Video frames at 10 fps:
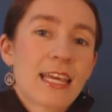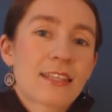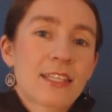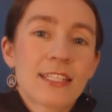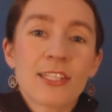
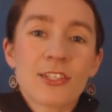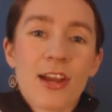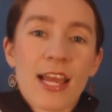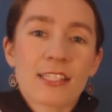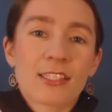And the
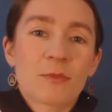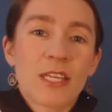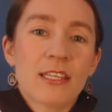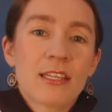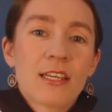teacher asked
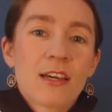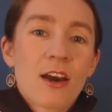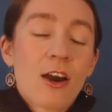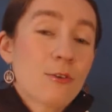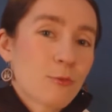me,
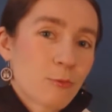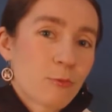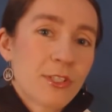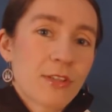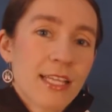"Oh,
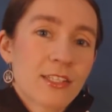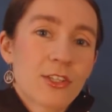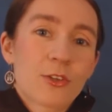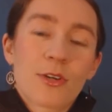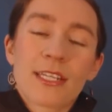would you like
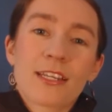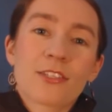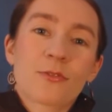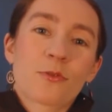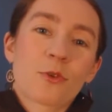to join
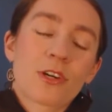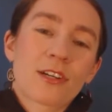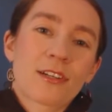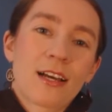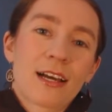us
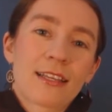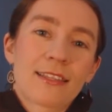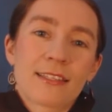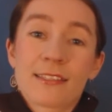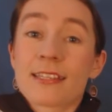for uh,
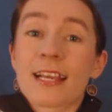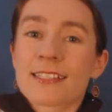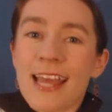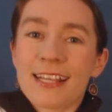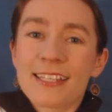this
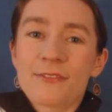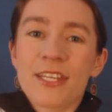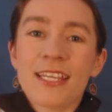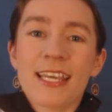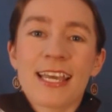next
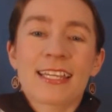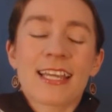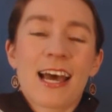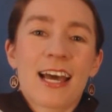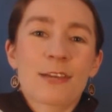activity?"
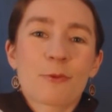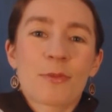And I